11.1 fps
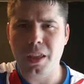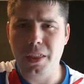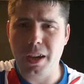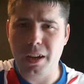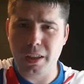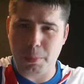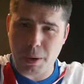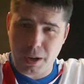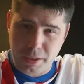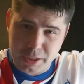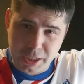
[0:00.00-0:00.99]
earlier
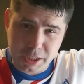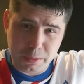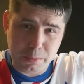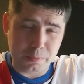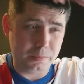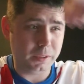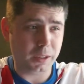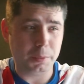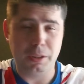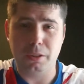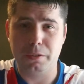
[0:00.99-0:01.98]
part of the season, I
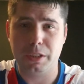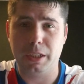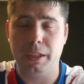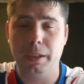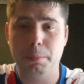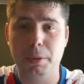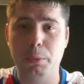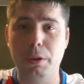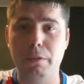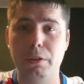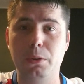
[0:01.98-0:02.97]
mean, obviously he played
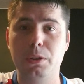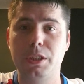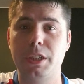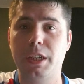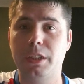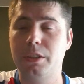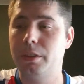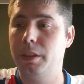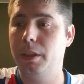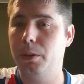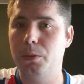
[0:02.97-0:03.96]
well for
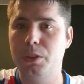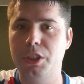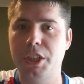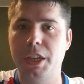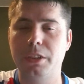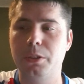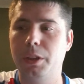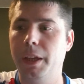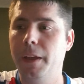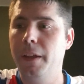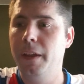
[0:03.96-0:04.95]

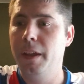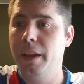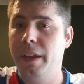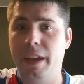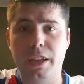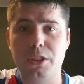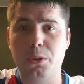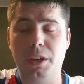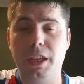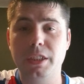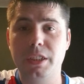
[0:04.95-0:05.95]
Osijek,
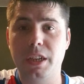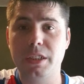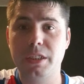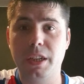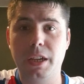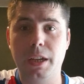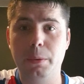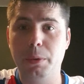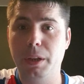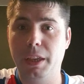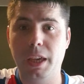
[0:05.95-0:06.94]
scored against us, and
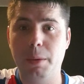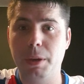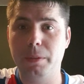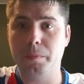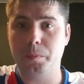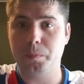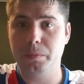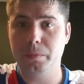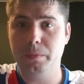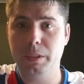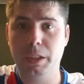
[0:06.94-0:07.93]
when he came in,
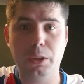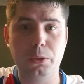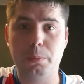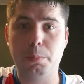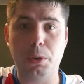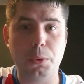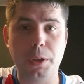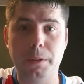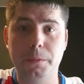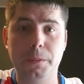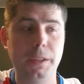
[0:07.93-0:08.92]
he looked
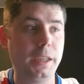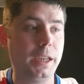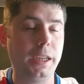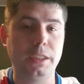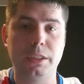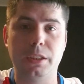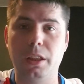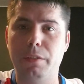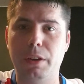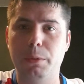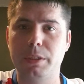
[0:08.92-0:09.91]
brilliant. His
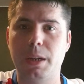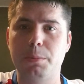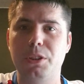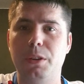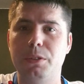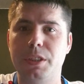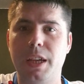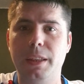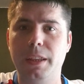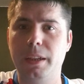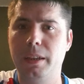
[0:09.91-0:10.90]
delivery was absolutely
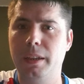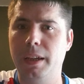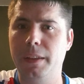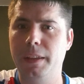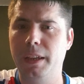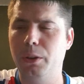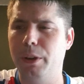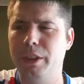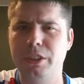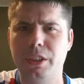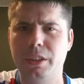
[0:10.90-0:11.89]
outstanding, and then he
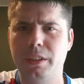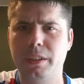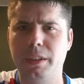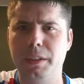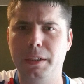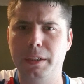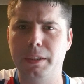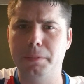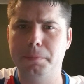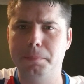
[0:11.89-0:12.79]
got injured, and